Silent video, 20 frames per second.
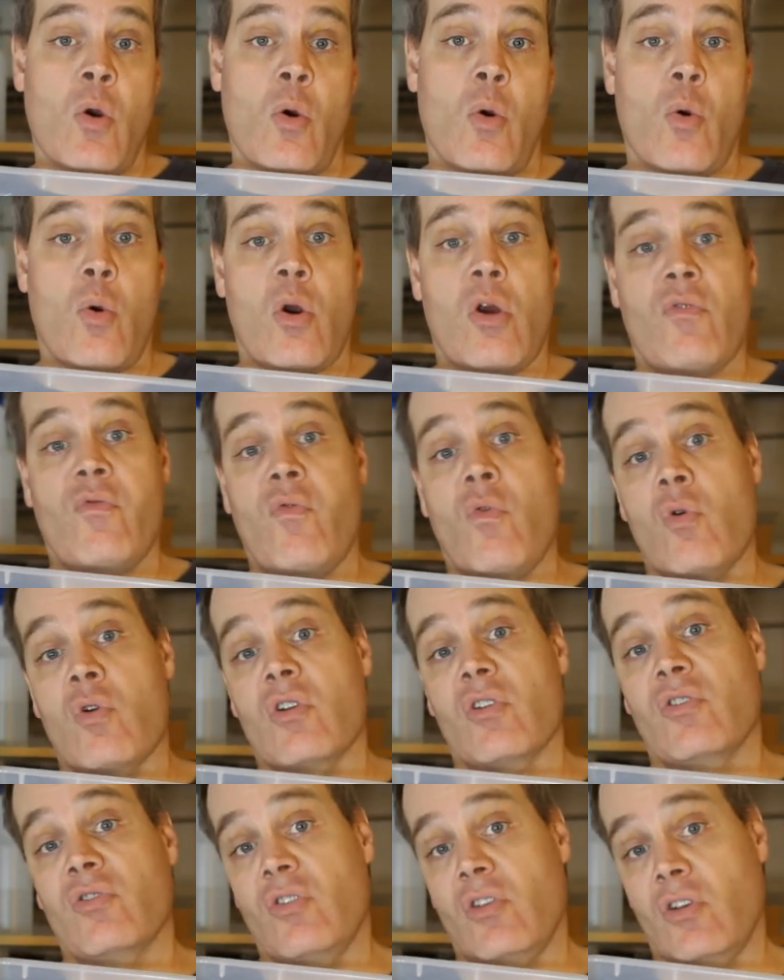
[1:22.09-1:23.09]
or a four
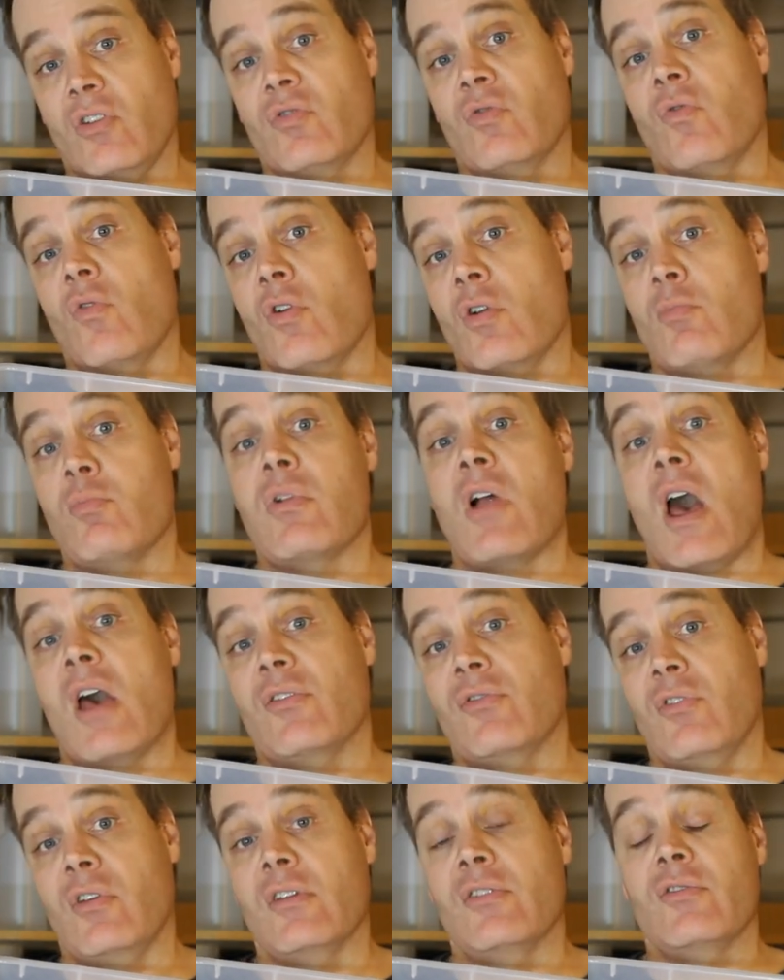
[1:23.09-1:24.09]
to six foot
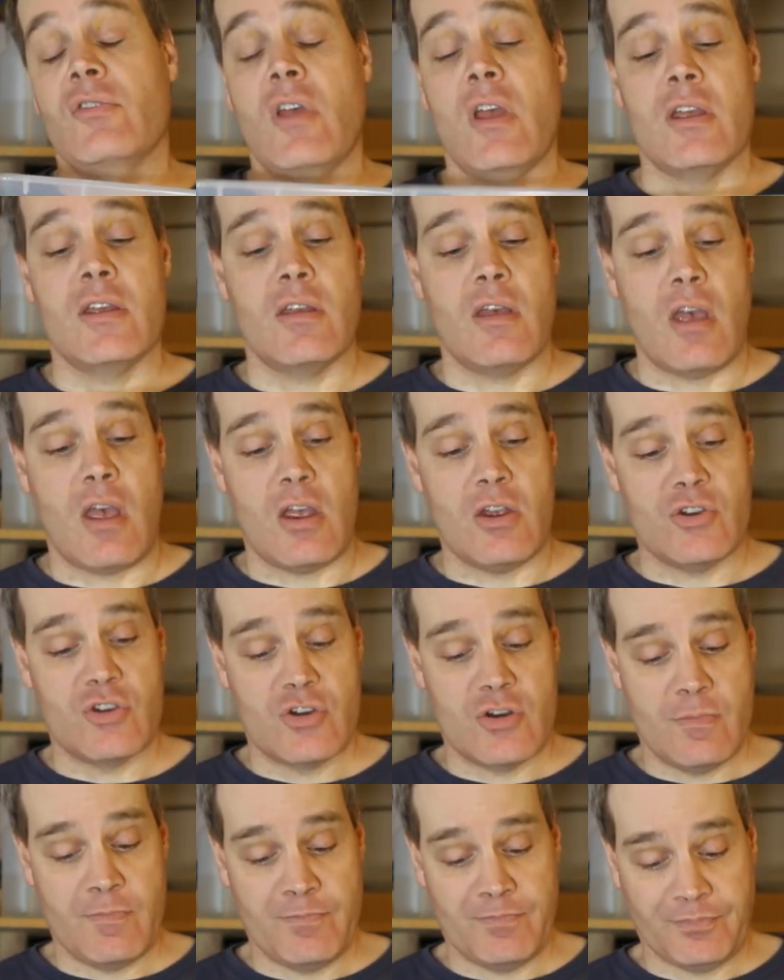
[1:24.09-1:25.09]
plastic snake cage.